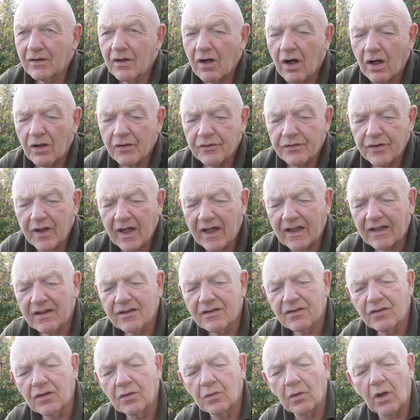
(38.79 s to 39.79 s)

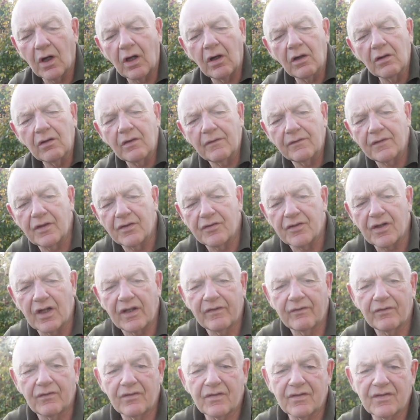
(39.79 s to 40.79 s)
contracts to all of the
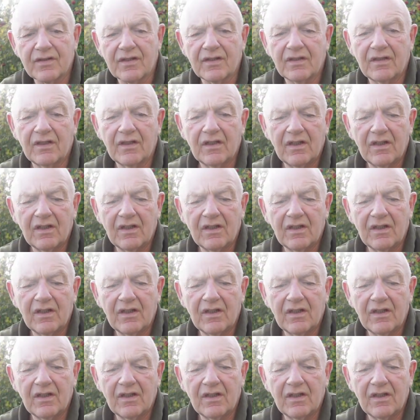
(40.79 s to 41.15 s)
drivers,